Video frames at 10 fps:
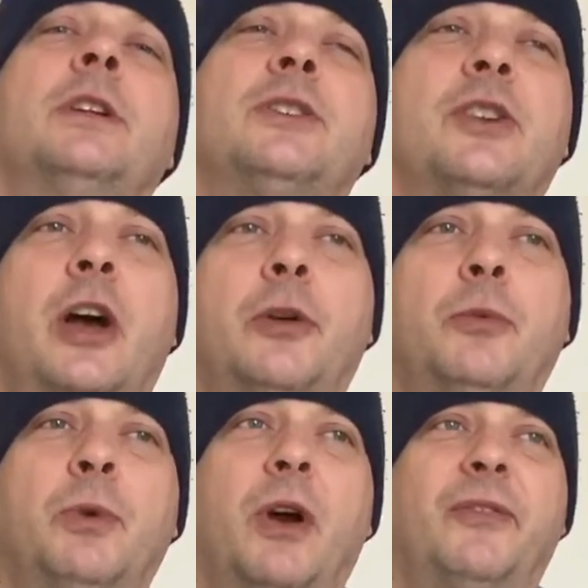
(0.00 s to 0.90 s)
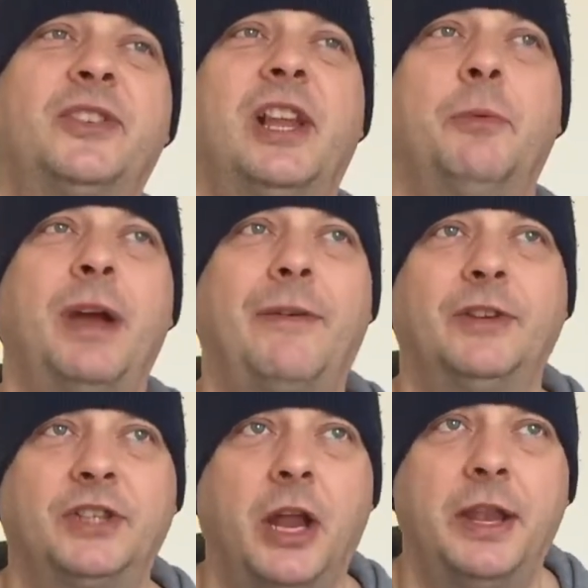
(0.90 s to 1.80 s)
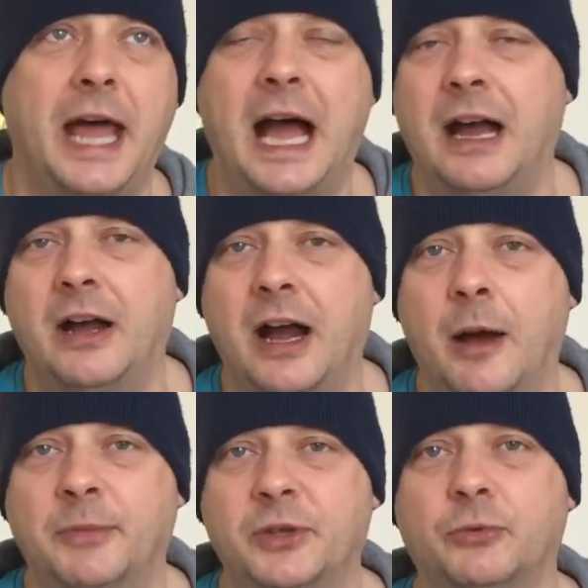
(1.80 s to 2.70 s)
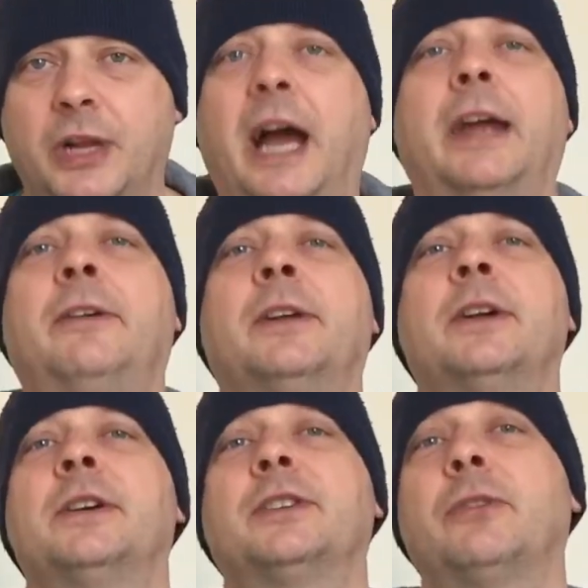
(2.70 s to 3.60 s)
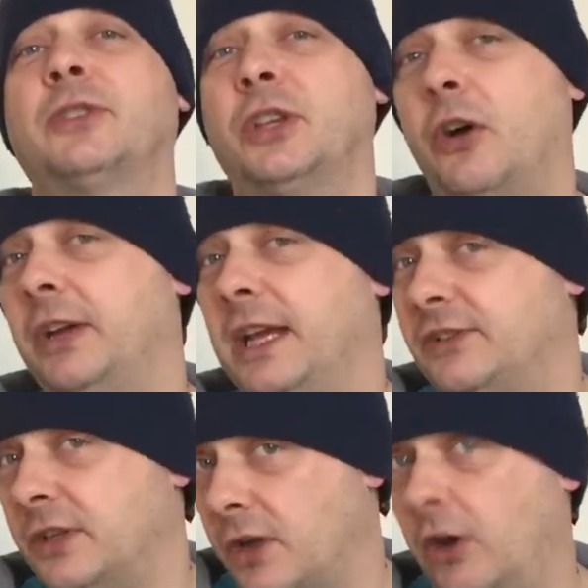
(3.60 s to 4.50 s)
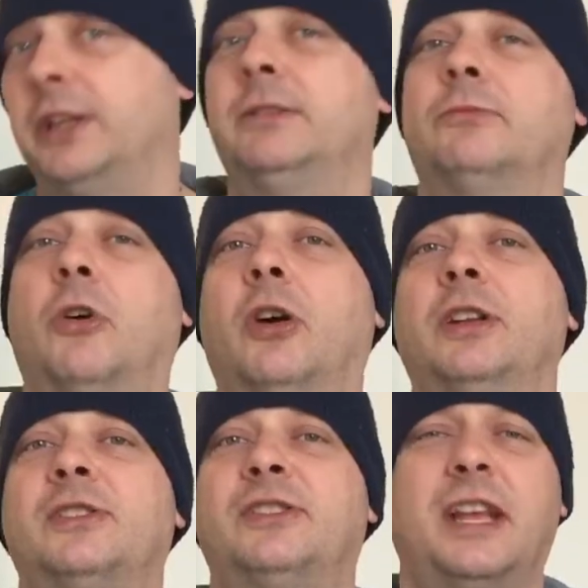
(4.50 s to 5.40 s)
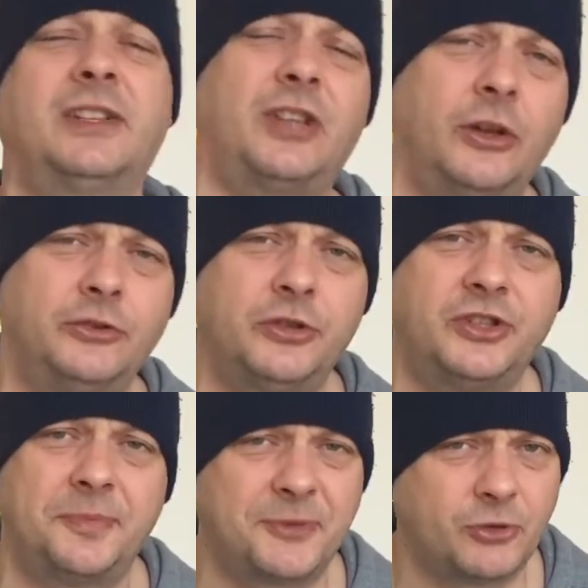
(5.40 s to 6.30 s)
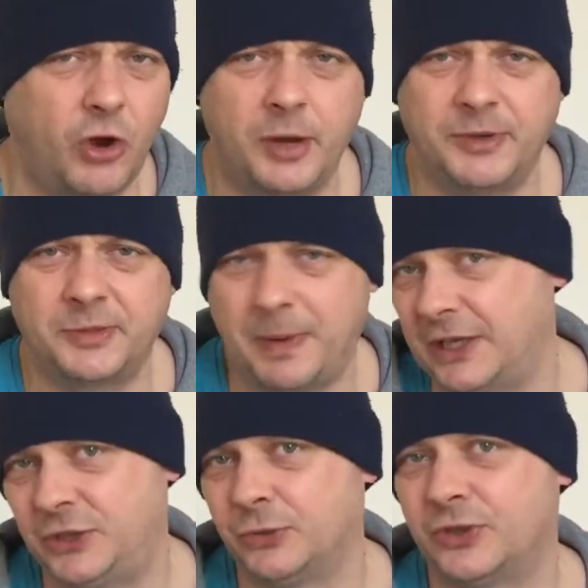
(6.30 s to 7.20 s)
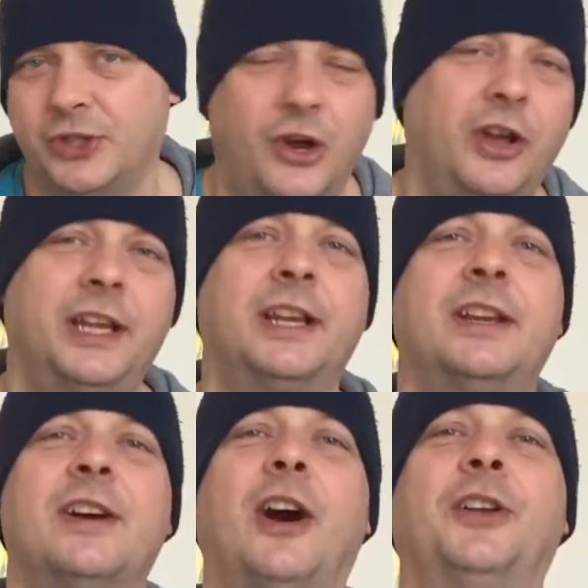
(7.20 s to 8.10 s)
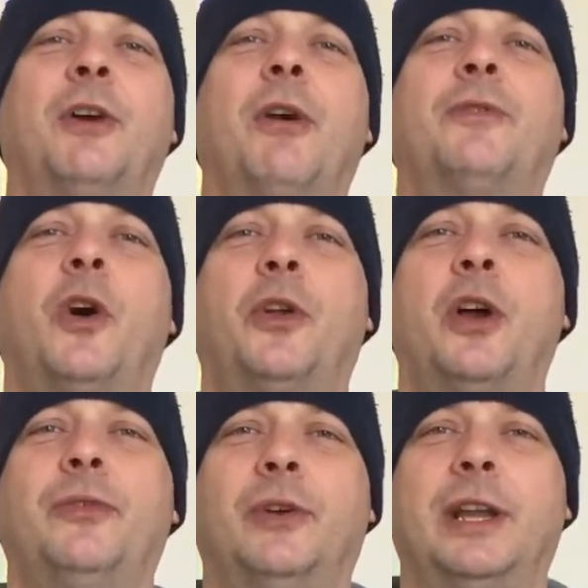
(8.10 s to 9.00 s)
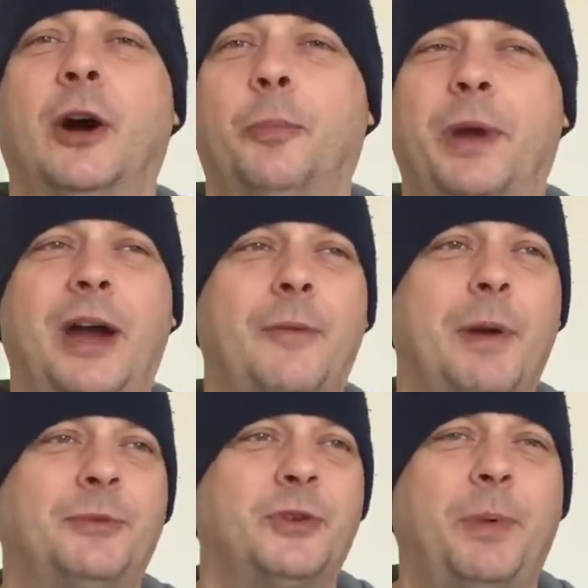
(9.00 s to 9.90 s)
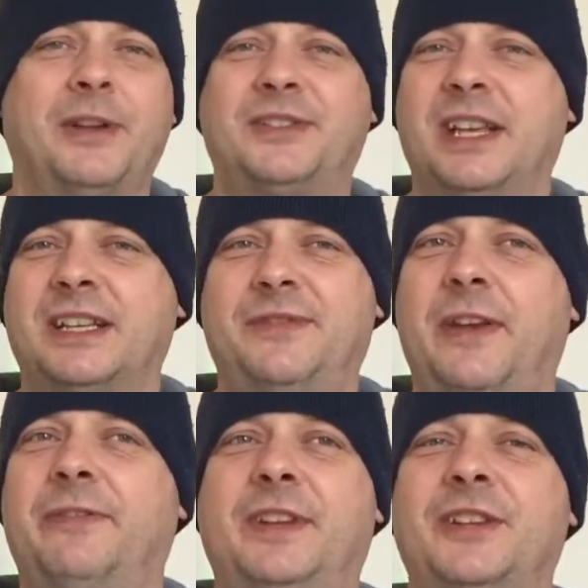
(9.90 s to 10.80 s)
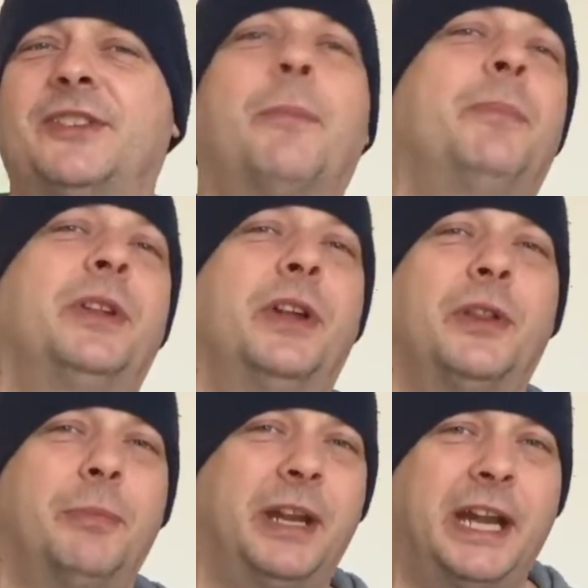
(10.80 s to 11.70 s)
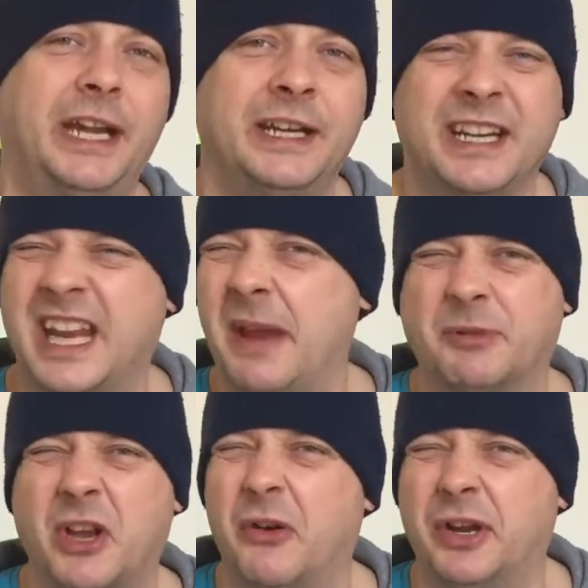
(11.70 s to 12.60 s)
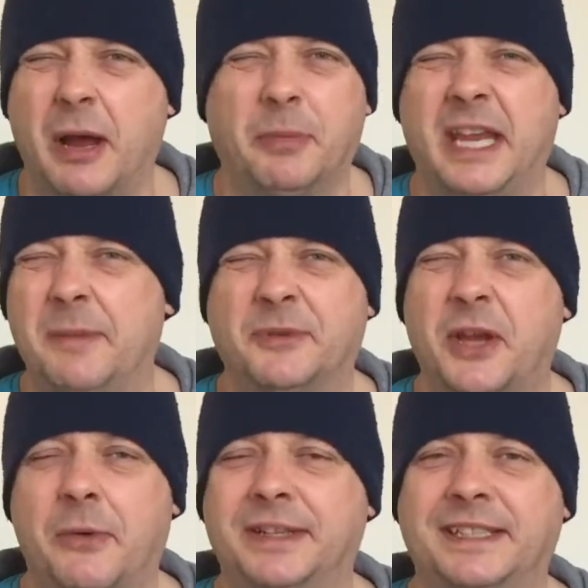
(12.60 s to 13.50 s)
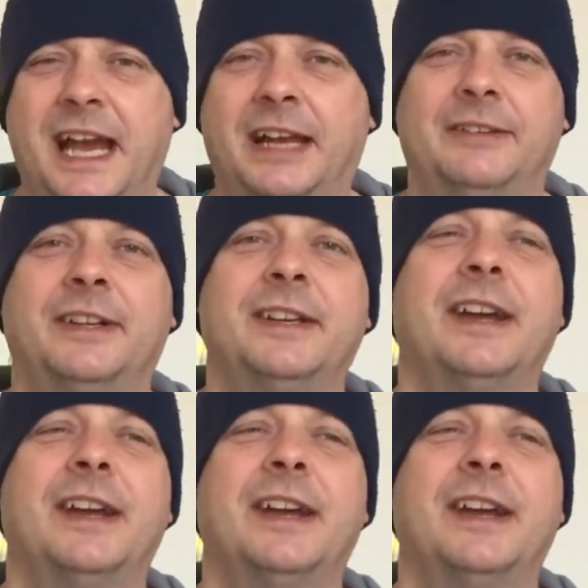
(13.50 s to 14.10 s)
So we haven't done that up till now. So tonight is the night, right? 600 subscriber special tonight. I know I've gone over a little bit. I'm up to about 650 something at the minute. Keeps going up, keeps going down.